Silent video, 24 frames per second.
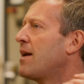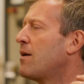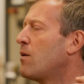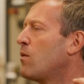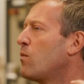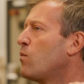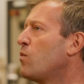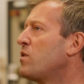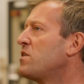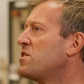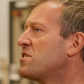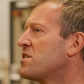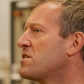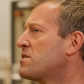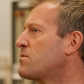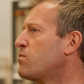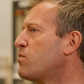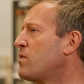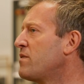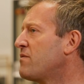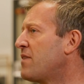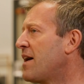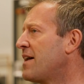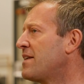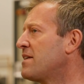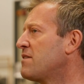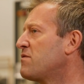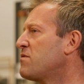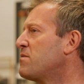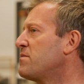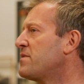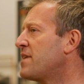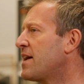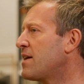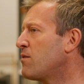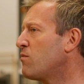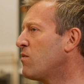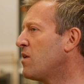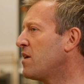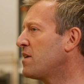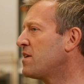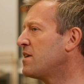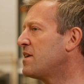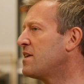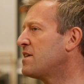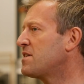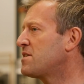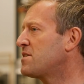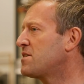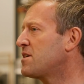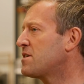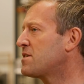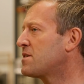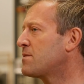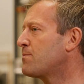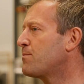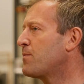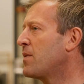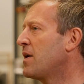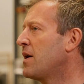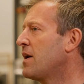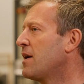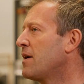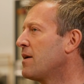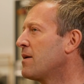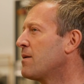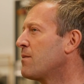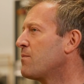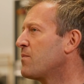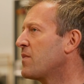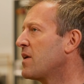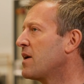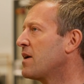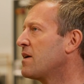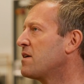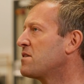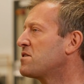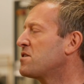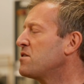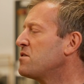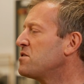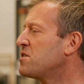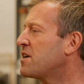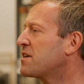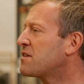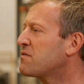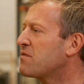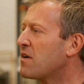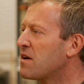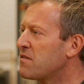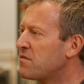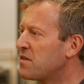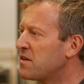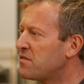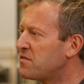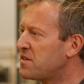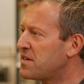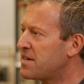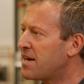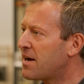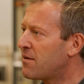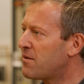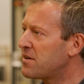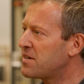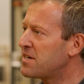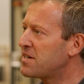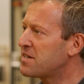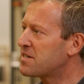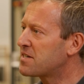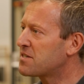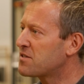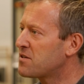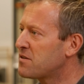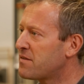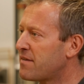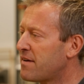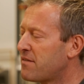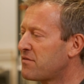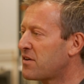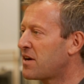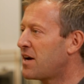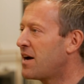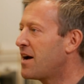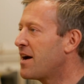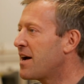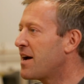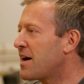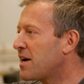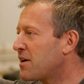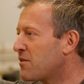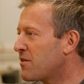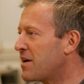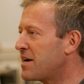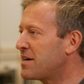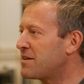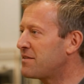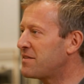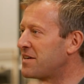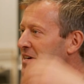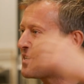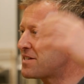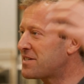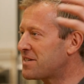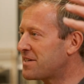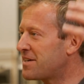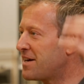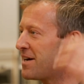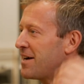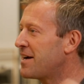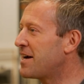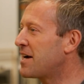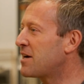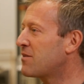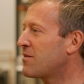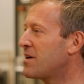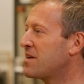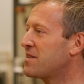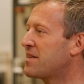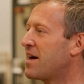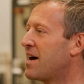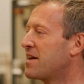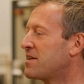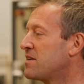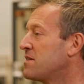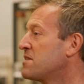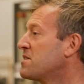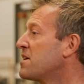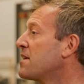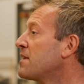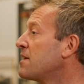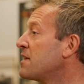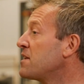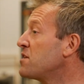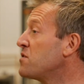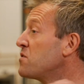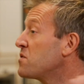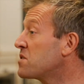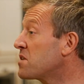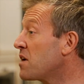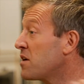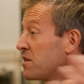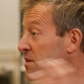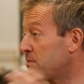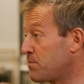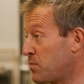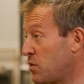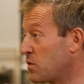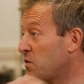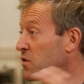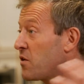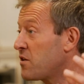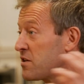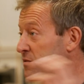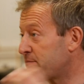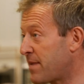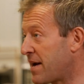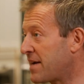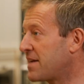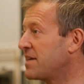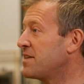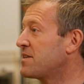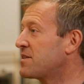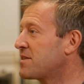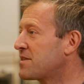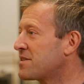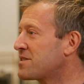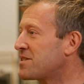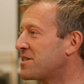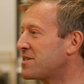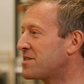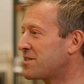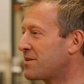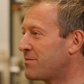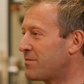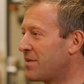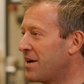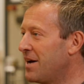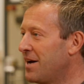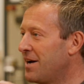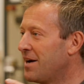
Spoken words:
We've had it from day one, and it's just, as soon as you get to 550, now I need to sort of have a higher grade this and a higher grade that, and suddenly you start to put cost back into the system.